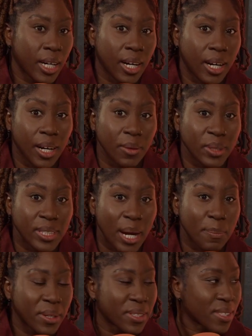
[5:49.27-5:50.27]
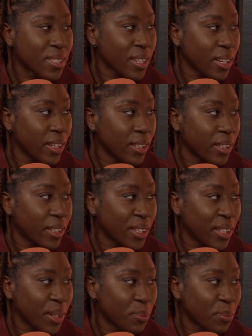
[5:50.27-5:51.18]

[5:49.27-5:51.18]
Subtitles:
I was happy to see it, you know,